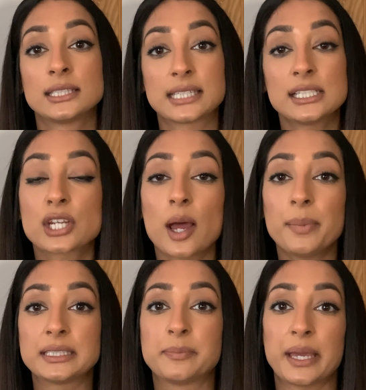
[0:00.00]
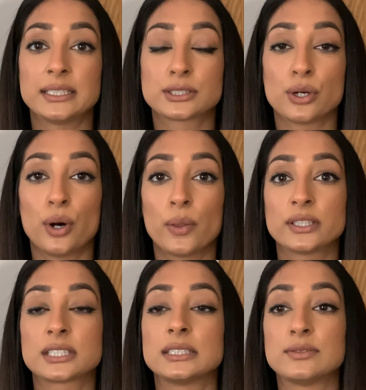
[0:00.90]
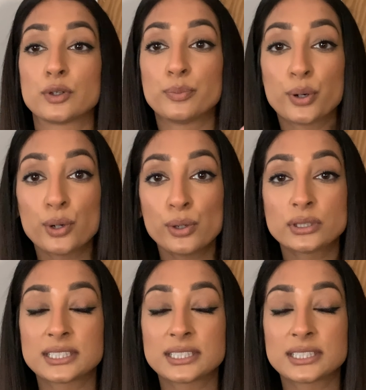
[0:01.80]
Skin type is based on the size of your pores.